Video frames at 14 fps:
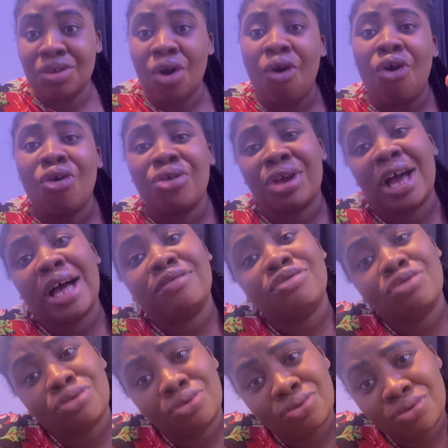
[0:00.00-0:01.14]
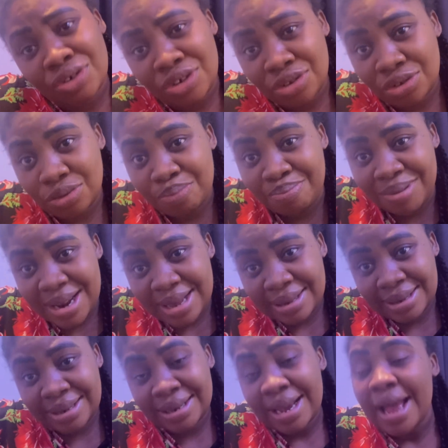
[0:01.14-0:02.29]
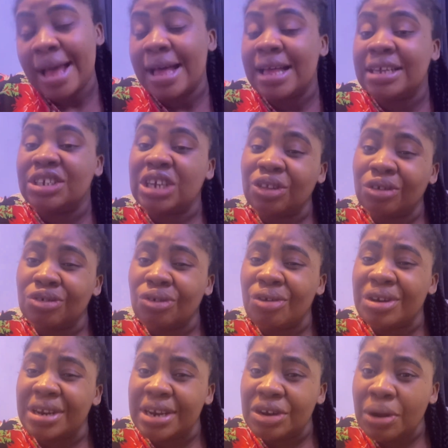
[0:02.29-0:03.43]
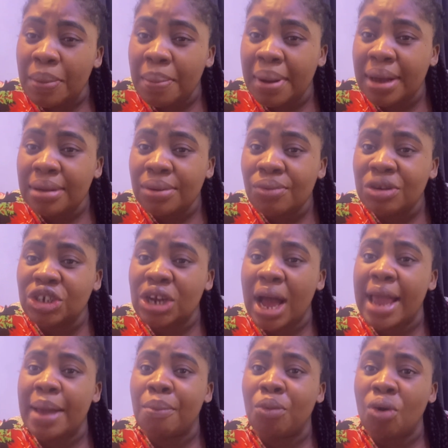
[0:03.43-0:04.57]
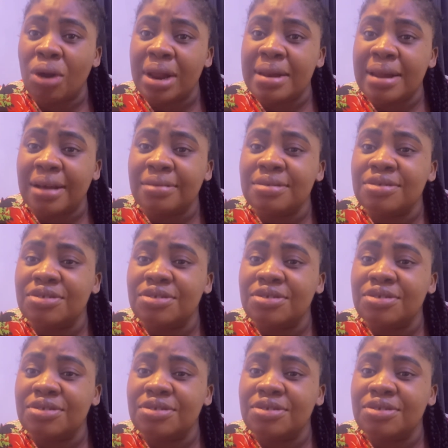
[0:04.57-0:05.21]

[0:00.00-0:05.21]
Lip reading: All you have to do is to please chat us on the number which I am calling now,